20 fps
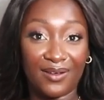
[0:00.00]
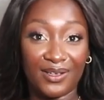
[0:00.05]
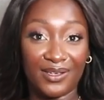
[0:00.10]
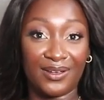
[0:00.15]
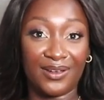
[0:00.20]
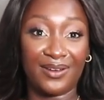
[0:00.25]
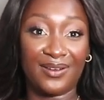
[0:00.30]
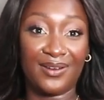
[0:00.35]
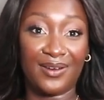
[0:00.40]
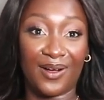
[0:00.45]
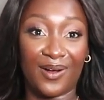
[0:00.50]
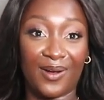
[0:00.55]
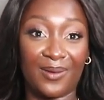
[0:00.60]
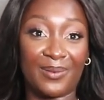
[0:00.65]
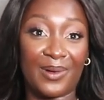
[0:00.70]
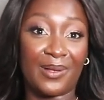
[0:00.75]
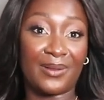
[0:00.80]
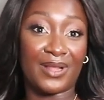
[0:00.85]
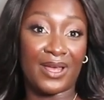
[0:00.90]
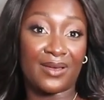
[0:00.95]
you know,
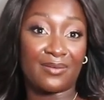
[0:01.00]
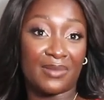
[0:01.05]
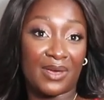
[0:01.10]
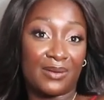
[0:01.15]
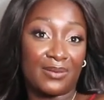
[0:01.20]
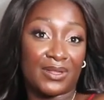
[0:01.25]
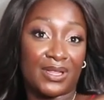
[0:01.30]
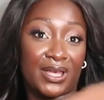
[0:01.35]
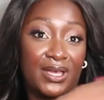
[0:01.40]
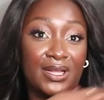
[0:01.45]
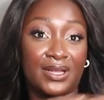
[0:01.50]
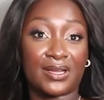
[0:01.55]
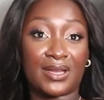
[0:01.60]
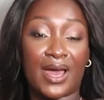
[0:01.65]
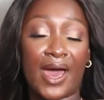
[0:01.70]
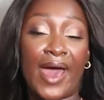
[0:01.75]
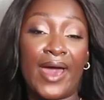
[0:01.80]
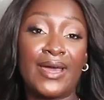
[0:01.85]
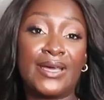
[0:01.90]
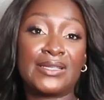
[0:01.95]
but like maybe like a
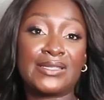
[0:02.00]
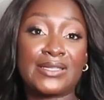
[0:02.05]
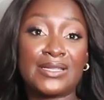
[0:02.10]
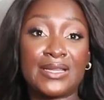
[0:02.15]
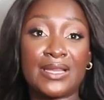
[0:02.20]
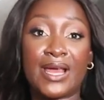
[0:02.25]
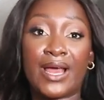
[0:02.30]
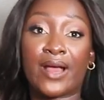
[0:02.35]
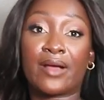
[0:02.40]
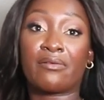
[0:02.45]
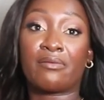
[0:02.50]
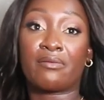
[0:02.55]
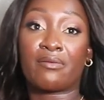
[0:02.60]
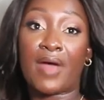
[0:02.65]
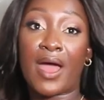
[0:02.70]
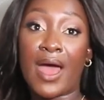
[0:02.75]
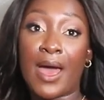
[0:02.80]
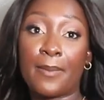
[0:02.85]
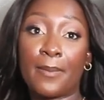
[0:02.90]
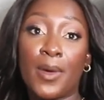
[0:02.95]
nice neck
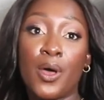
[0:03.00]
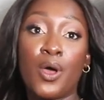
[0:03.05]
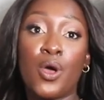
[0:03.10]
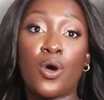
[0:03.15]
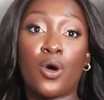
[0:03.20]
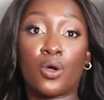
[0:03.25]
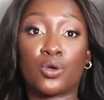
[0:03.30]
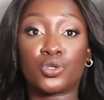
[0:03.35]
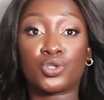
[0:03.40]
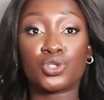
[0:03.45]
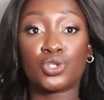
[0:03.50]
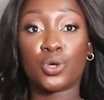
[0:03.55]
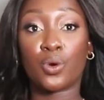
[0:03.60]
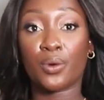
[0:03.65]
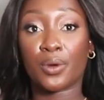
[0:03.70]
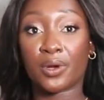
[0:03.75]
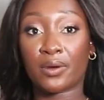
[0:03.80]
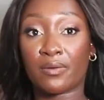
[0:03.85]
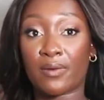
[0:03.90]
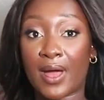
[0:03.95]
wrap or
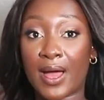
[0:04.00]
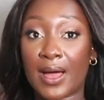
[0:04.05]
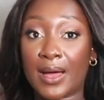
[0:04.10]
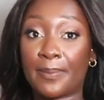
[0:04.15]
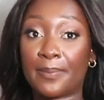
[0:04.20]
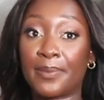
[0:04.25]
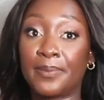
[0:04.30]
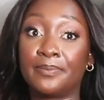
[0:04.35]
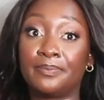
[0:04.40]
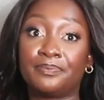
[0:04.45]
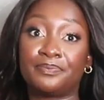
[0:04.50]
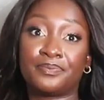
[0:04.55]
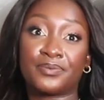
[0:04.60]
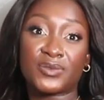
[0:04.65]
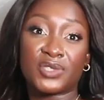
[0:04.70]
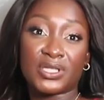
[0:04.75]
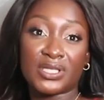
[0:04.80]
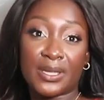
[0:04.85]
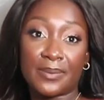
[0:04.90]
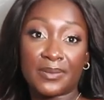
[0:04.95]
shoulder wrap,
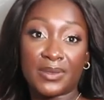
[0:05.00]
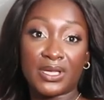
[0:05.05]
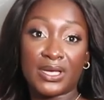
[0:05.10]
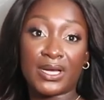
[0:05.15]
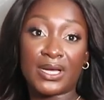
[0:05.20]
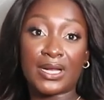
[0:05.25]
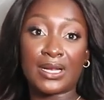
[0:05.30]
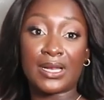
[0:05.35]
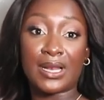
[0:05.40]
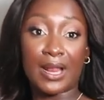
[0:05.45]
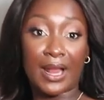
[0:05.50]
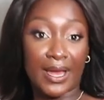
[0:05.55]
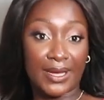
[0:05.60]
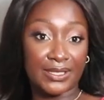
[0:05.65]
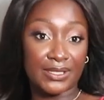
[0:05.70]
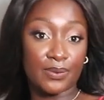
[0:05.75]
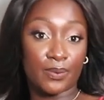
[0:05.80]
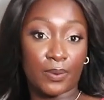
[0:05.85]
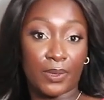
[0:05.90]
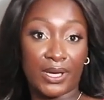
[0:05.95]
something
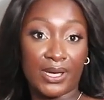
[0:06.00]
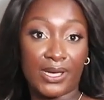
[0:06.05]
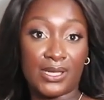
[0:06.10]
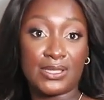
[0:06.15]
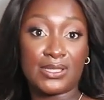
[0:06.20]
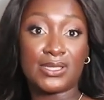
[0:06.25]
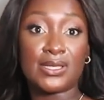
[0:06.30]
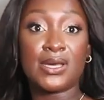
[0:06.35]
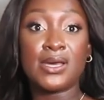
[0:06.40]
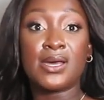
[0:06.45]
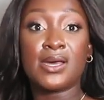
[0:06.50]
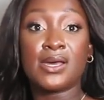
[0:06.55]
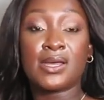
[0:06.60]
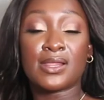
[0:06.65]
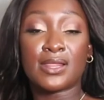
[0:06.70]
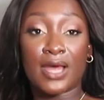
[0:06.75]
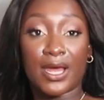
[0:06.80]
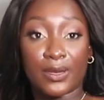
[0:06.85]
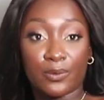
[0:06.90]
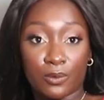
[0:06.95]
lightweight
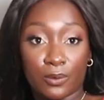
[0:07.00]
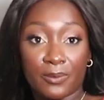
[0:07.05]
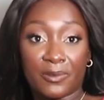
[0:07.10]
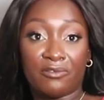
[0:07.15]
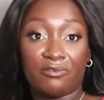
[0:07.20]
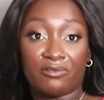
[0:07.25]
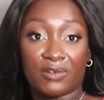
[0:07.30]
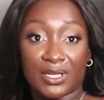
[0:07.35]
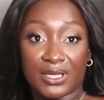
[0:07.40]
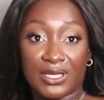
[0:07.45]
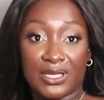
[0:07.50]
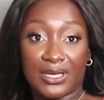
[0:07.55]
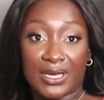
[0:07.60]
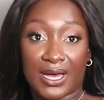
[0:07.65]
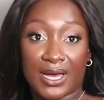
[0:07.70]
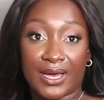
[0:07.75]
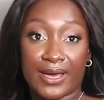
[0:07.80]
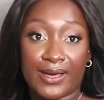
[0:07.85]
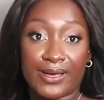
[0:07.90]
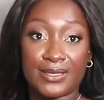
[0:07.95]
that would be really
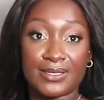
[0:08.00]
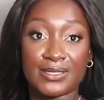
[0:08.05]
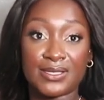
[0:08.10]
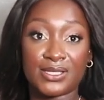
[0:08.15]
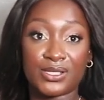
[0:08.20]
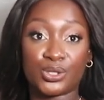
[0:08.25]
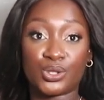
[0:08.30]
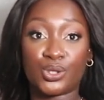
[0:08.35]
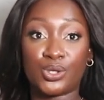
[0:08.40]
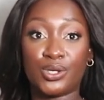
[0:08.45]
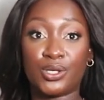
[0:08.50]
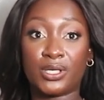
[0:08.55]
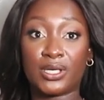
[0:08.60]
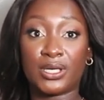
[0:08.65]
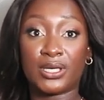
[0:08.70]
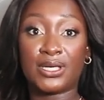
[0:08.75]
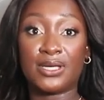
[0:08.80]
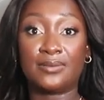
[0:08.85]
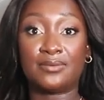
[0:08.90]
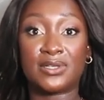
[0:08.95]
nice just so you
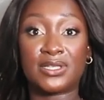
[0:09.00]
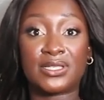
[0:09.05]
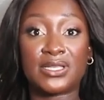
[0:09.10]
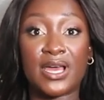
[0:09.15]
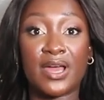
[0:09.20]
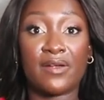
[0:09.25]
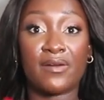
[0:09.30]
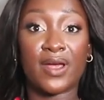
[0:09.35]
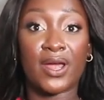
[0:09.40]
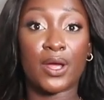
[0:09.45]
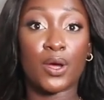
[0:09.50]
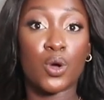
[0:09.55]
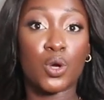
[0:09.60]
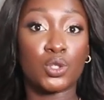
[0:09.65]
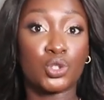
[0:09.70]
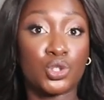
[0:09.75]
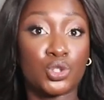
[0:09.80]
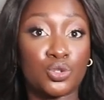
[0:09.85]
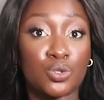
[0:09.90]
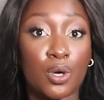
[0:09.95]
could keep this area in
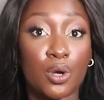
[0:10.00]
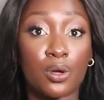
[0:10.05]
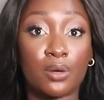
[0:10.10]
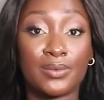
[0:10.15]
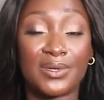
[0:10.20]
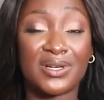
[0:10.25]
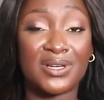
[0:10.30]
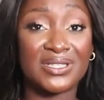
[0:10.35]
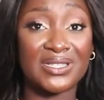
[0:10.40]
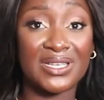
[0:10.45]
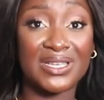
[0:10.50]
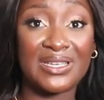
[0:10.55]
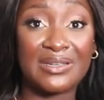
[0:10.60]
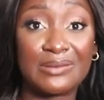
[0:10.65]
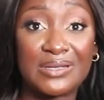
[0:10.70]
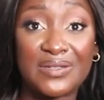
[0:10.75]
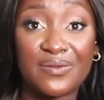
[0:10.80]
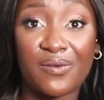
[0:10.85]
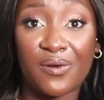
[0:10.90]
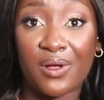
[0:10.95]
control because it
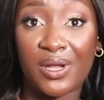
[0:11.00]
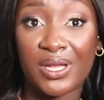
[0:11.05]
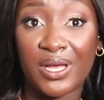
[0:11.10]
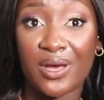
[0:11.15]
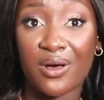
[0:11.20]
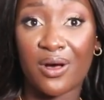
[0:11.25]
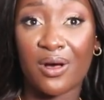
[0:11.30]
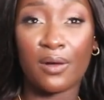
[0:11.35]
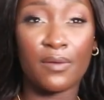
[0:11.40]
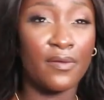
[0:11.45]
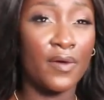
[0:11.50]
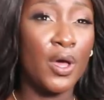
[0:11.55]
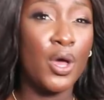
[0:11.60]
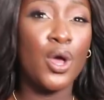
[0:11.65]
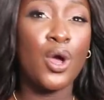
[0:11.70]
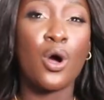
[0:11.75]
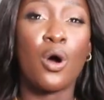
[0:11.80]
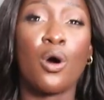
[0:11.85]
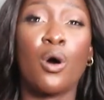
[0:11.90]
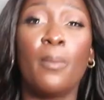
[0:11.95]
keeps falling off
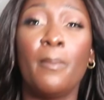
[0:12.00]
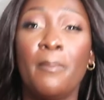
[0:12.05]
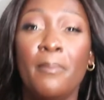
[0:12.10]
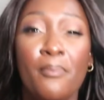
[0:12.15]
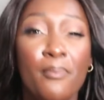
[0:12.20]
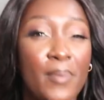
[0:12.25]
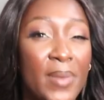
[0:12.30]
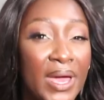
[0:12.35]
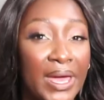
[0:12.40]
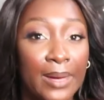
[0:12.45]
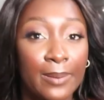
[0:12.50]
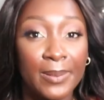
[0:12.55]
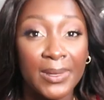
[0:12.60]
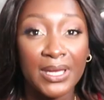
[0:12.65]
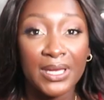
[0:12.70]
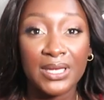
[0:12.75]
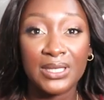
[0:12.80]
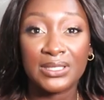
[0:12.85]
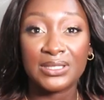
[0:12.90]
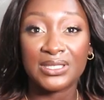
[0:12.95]
or
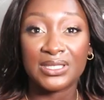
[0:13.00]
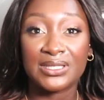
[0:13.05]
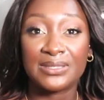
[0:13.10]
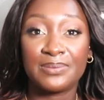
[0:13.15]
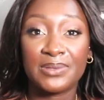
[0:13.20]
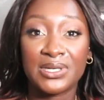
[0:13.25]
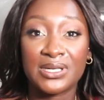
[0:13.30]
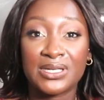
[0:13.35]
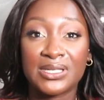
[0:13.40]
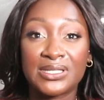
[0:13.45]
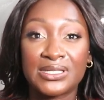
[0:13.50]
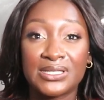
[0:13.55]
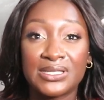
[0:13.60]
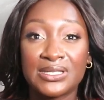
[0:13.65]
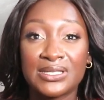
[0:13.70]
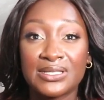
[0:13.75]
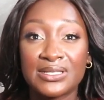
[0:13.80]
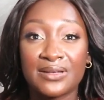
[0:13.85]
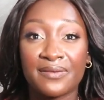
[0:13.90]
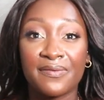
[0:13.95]
maybe just because
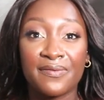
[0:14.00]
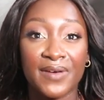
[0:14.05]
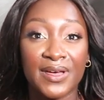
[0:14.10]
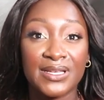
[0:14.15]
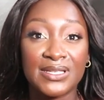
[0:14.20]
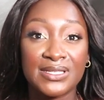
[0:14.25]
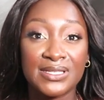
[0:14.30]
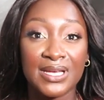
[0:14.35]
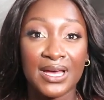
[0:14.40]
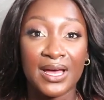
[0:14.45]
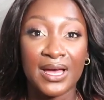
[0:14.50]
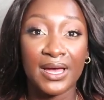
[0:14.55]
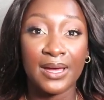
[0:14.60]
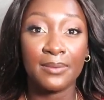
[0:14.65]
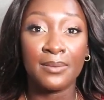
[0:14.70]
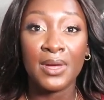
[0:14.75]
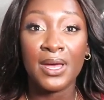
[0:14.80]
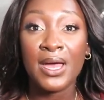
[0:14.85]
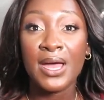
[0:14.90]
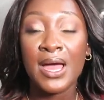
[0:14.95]
this is the first
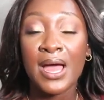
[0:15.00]
time